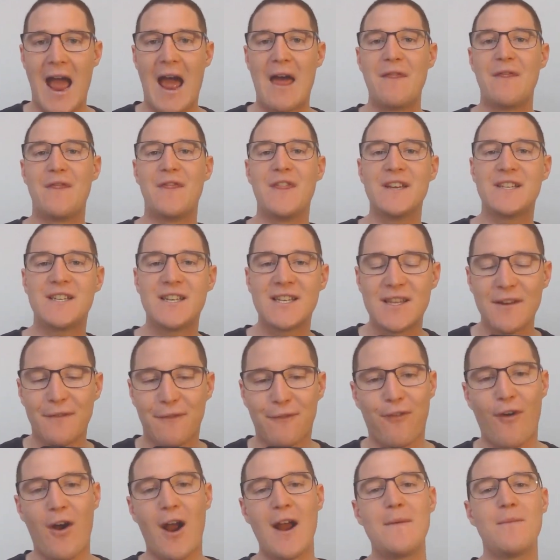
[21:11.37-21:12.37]
And this is
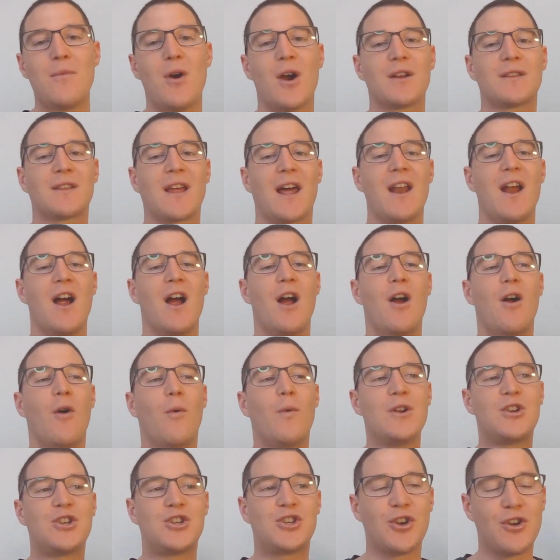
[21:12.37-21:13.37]
the framework that
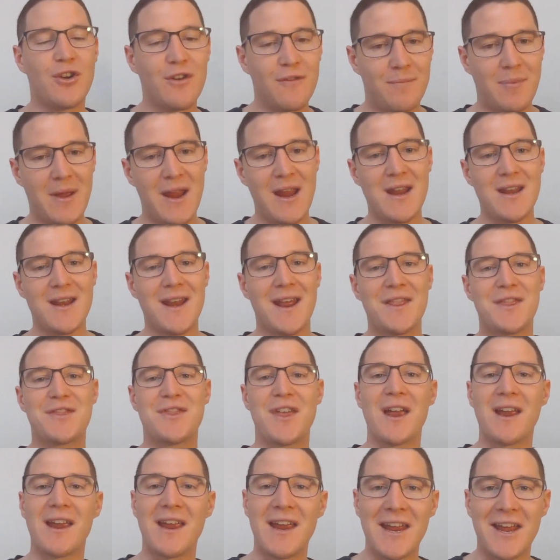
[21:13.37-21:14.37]
we should have been
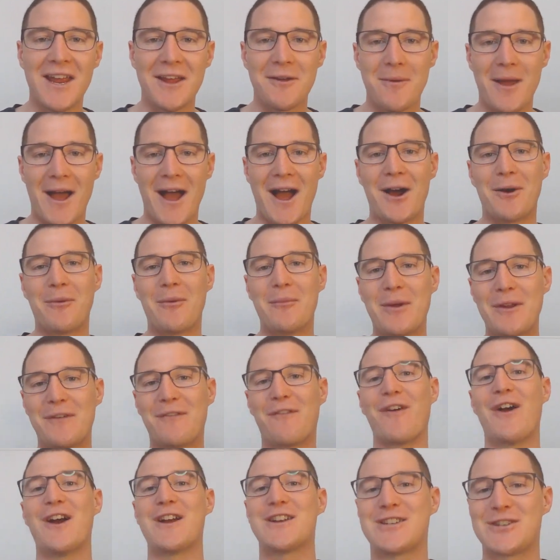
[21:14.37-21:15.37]
thinking about when we
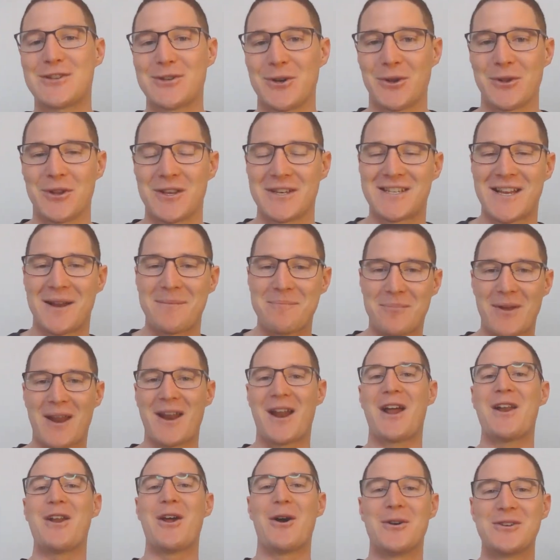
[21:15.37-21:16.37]
first saw this.
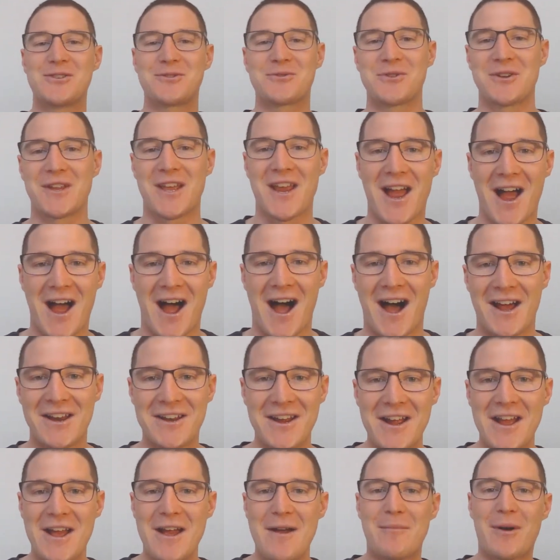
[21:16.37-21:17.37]
But I know it's really
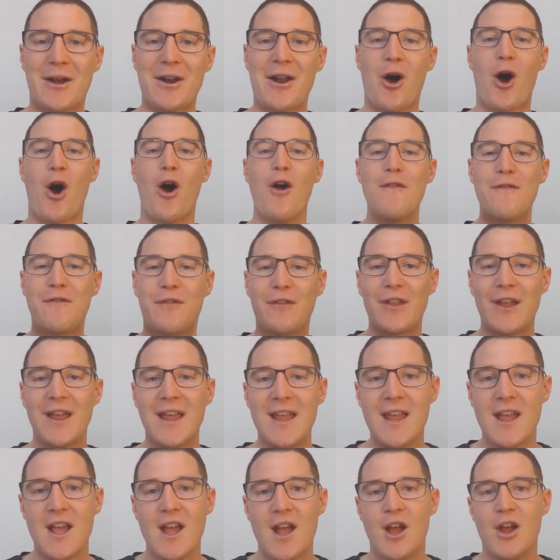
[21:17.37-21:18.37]
hard. But
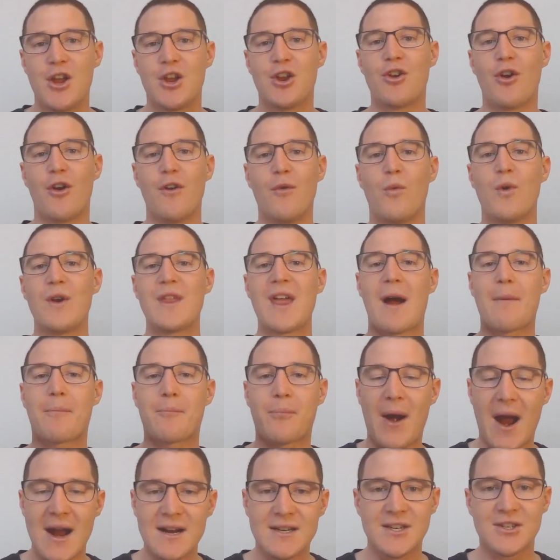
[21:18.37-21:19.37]
hopefully, with our
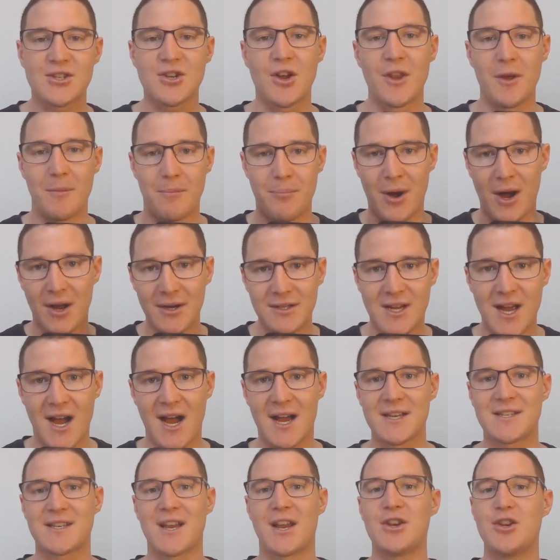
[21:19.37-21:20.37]
practice on the
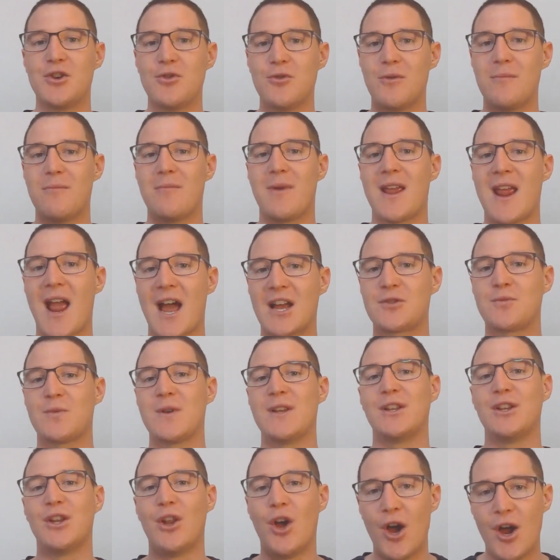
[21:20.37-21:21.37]
podcast and you and me, as
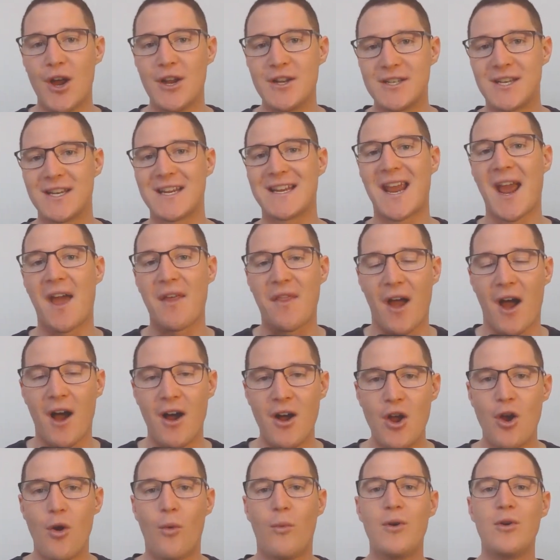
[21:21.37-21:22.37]
we learn
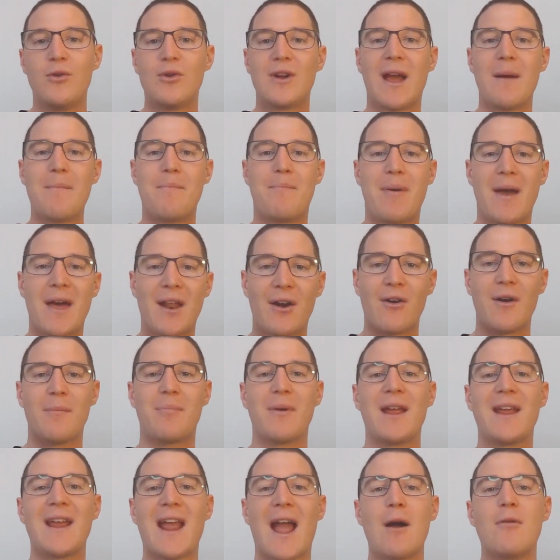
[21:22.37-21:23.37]
together, we will get better
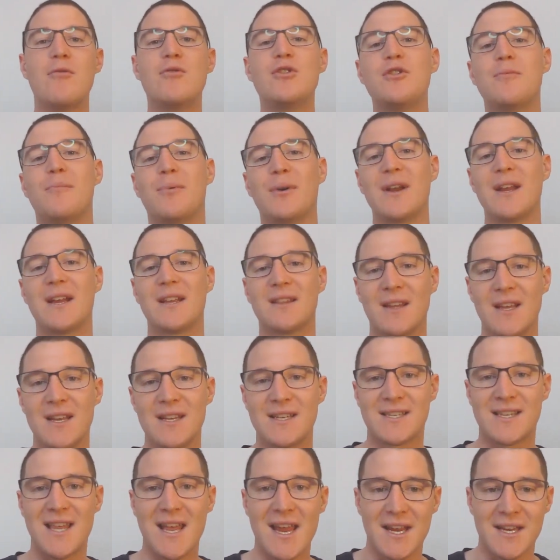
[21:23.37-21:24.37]
at being able to predict
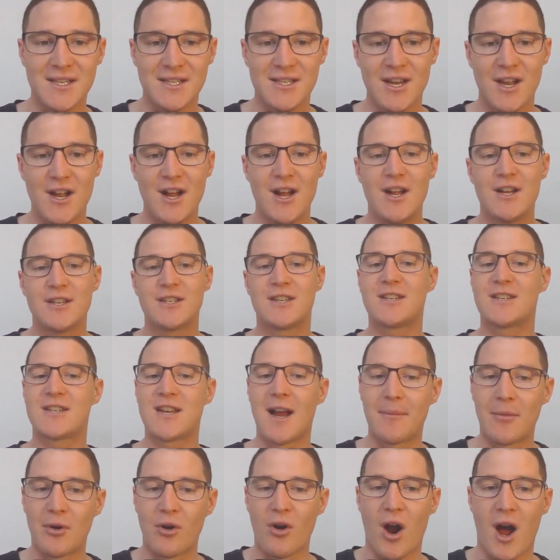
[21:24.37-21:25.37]
these things. To
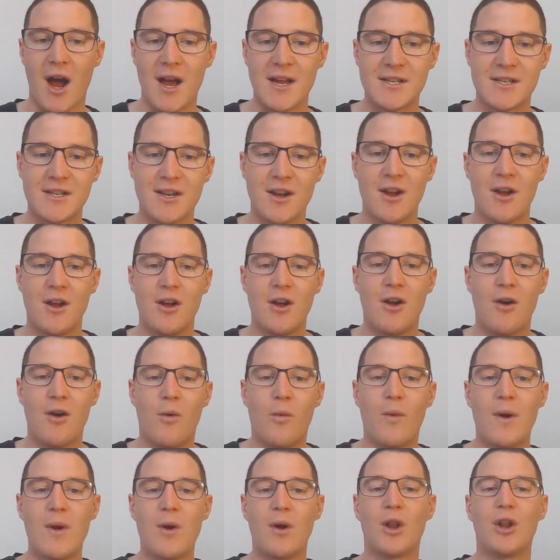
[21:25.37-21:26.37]
summarize,
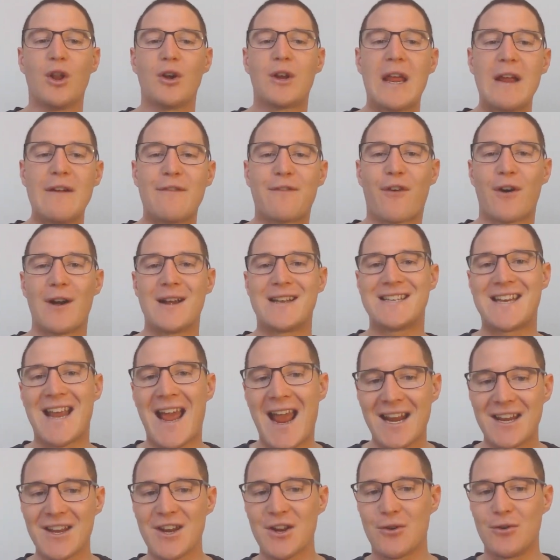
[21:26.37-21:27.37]
we were looking for a
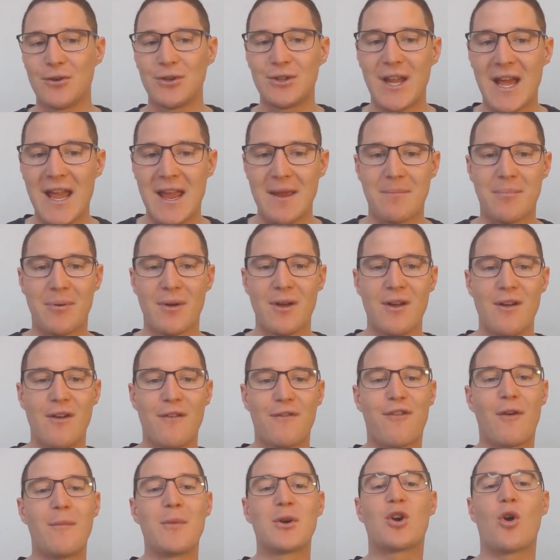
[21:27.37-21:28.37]
technical leap
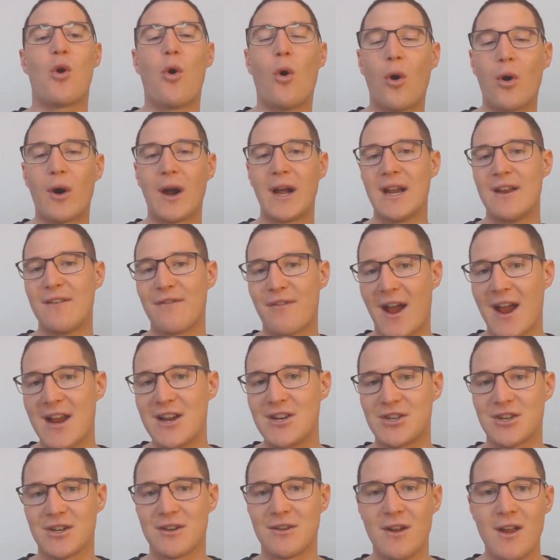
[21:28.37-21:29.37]
from a core
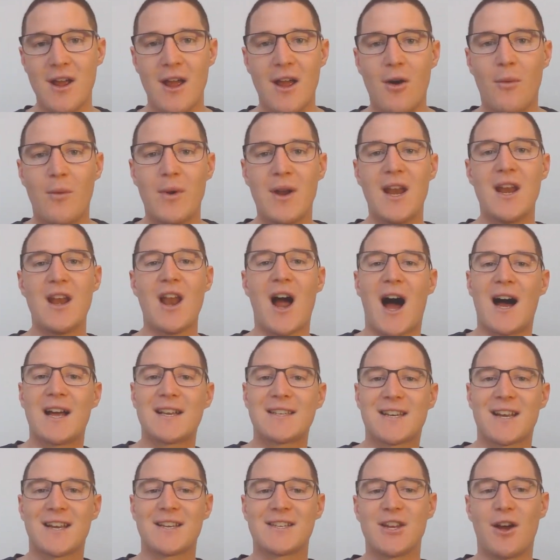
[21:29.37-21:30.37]
innovation. We need to
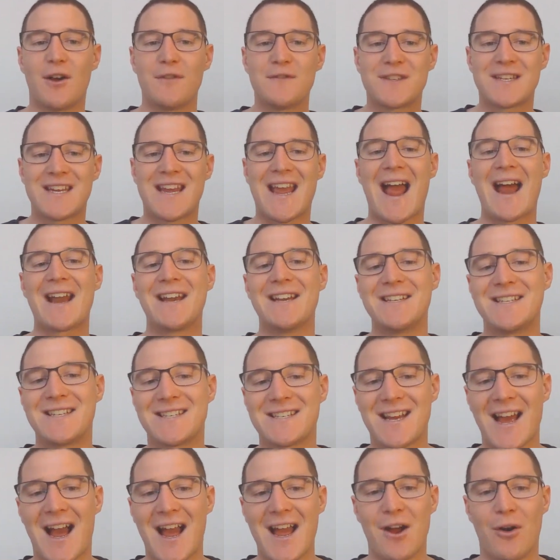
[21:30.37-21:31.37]
ask ourselves, can it
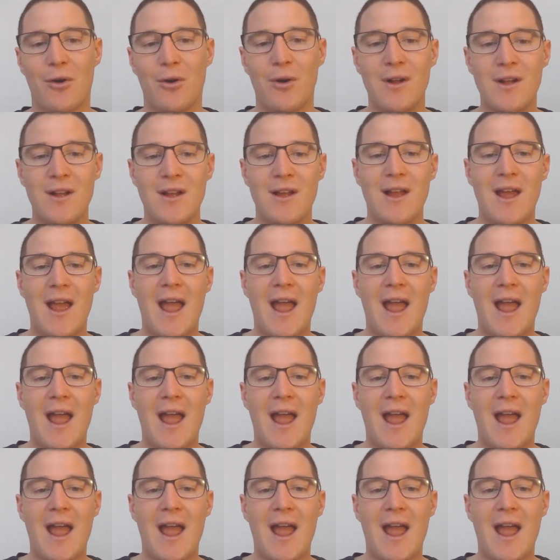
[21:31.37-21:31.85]
scale?